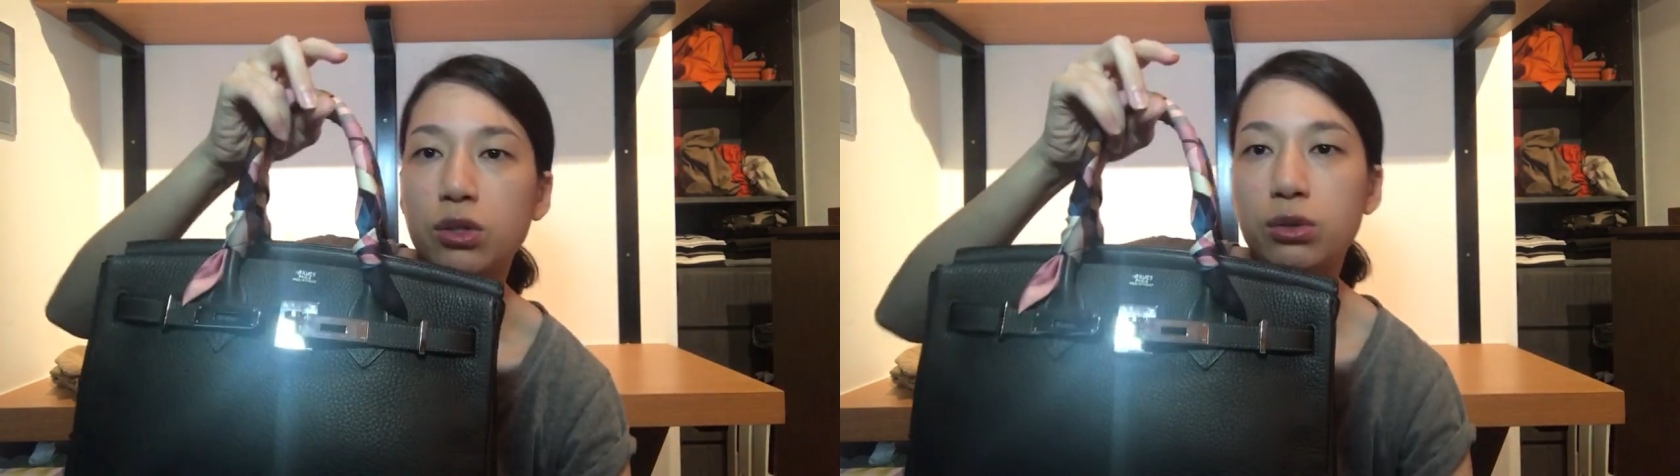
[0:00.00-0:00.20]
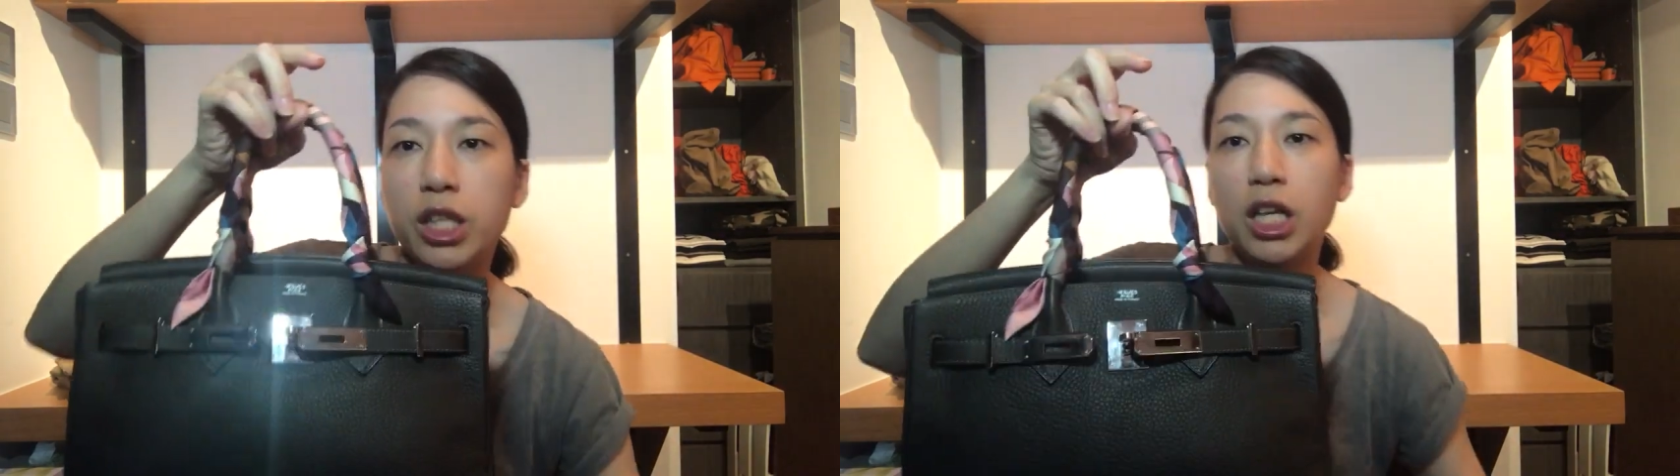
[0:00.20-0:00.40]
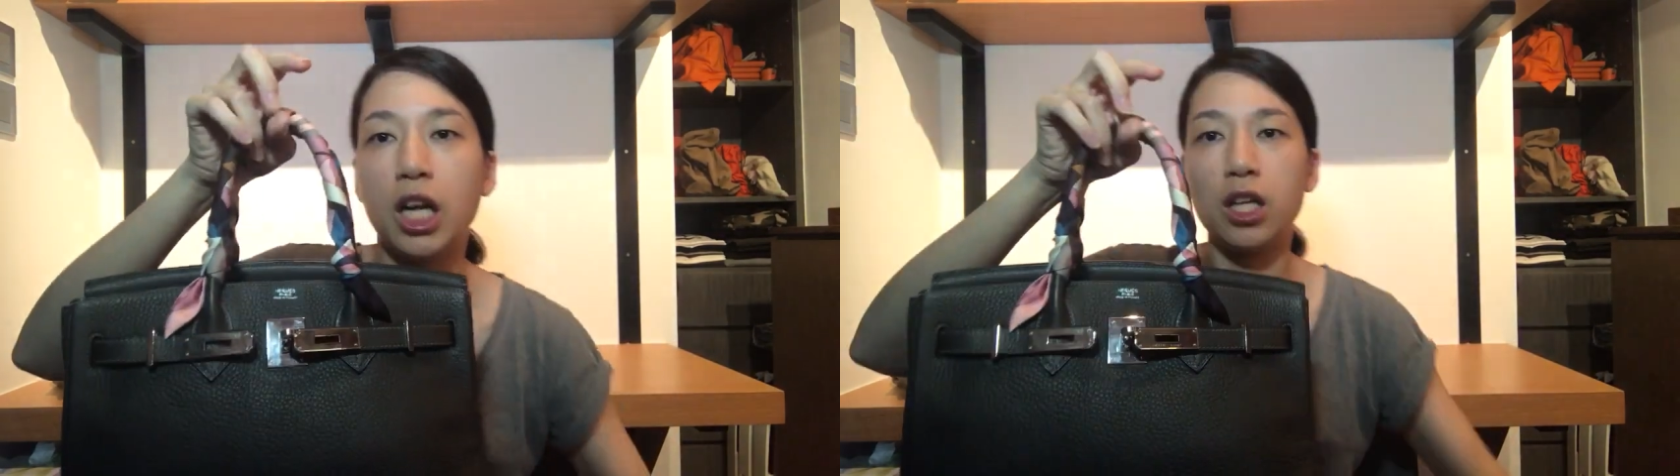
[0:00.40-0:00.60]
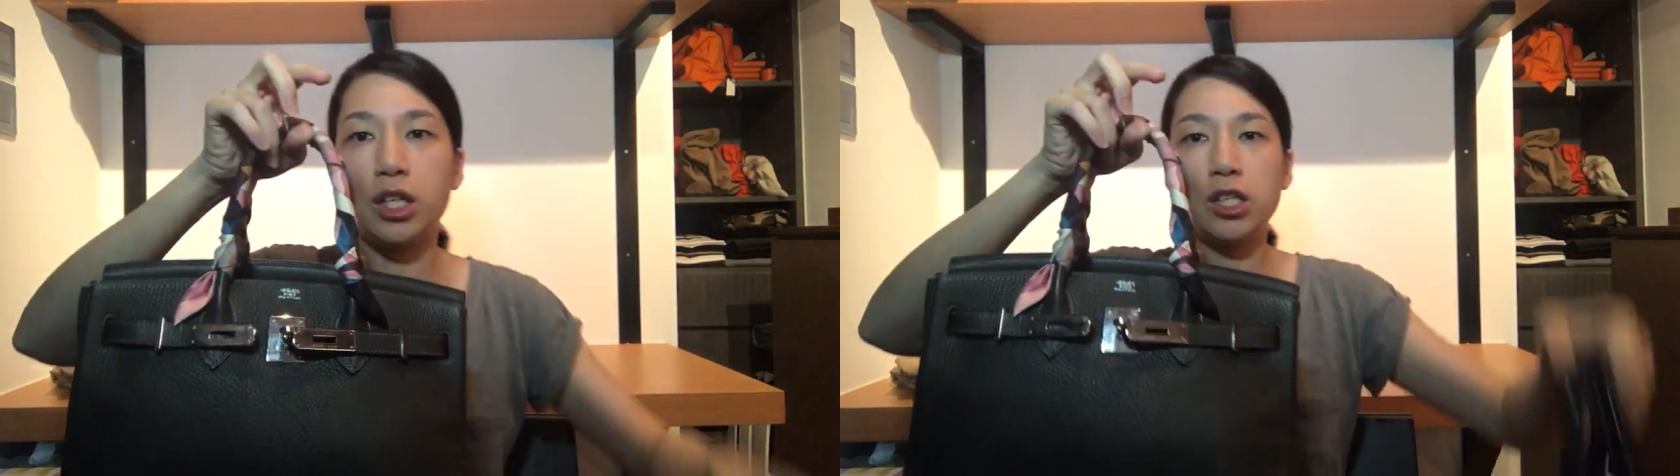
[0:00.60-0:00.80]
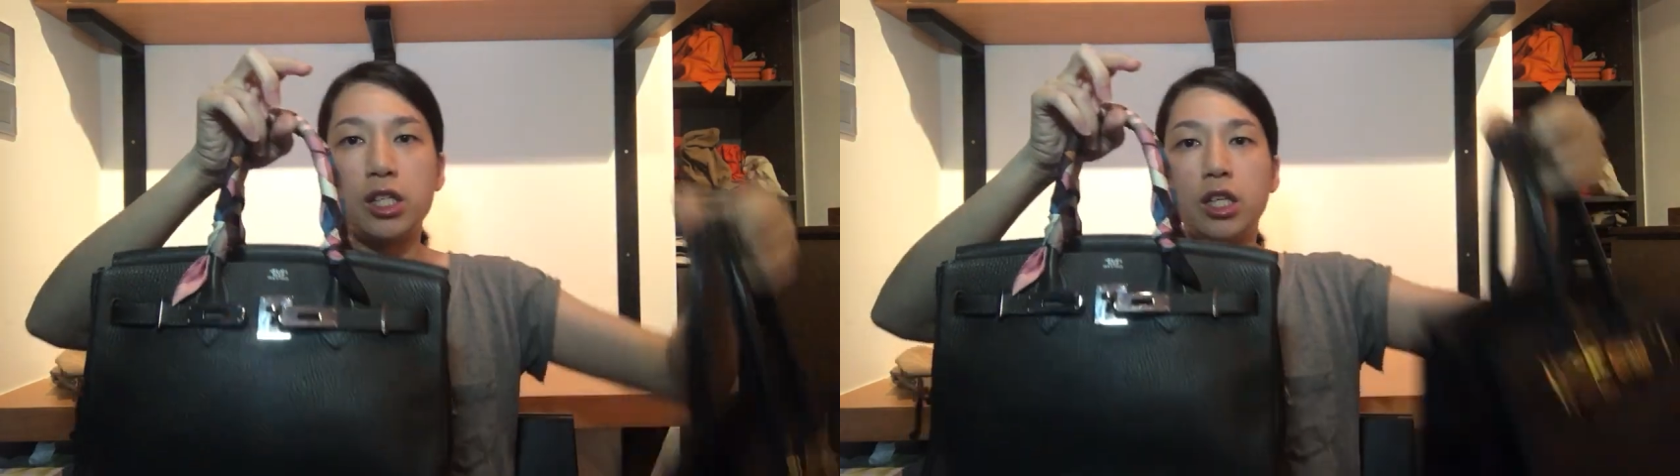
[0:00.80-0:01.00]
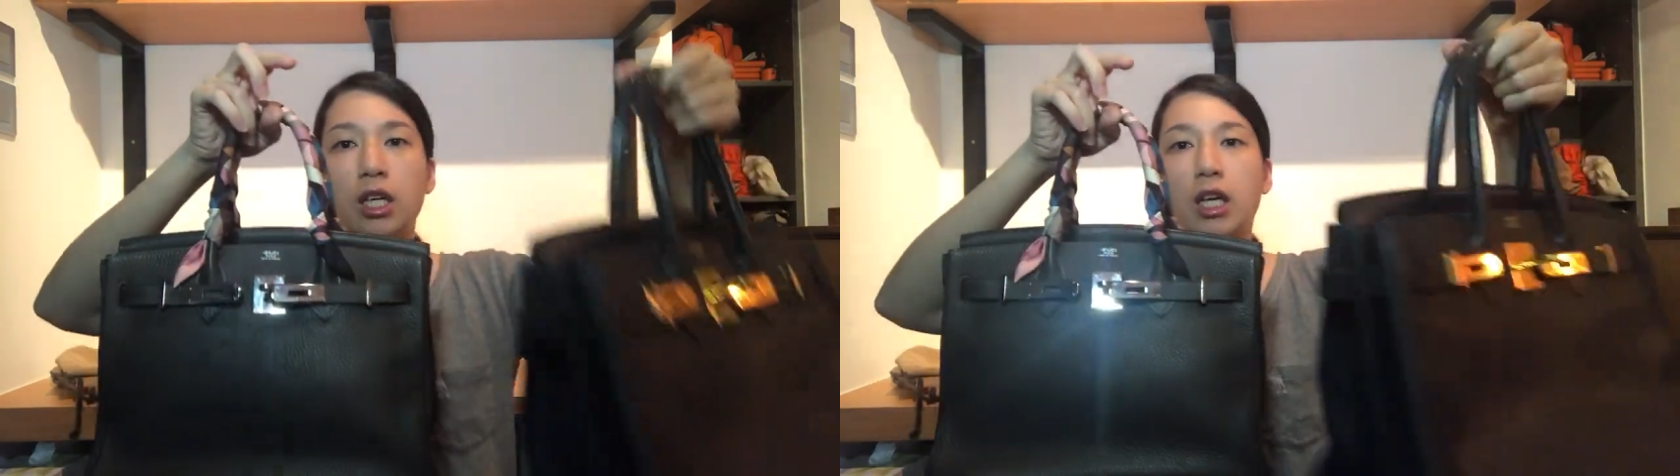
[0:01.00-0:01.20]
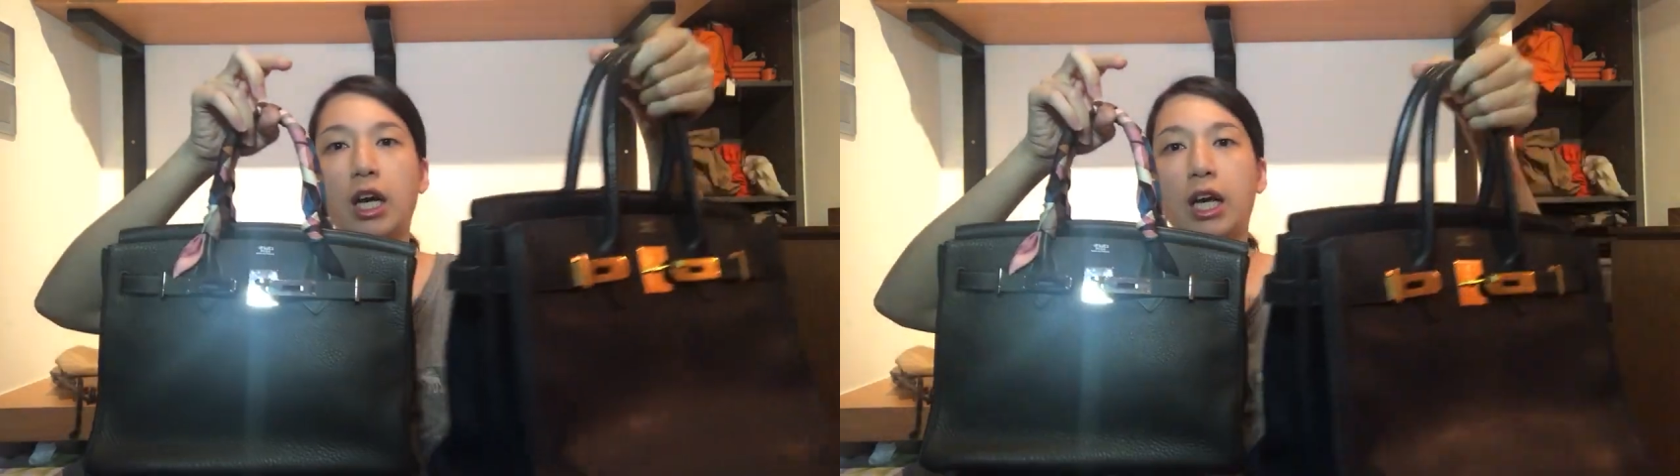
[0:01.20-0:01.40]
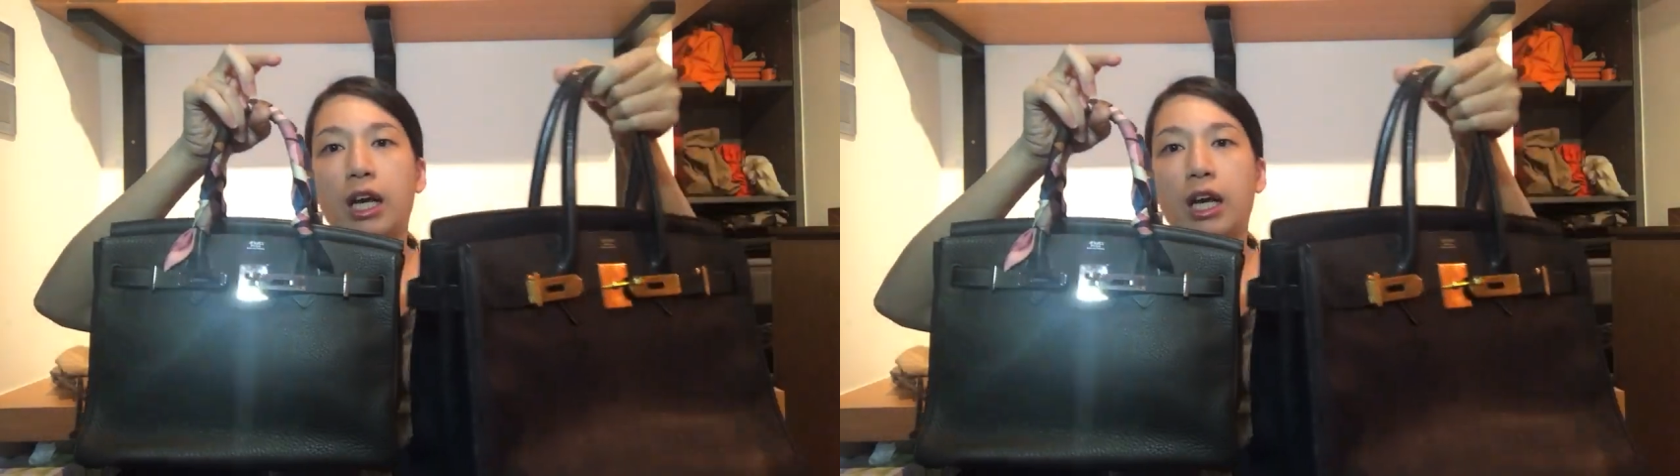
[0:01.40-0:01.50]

three colors. I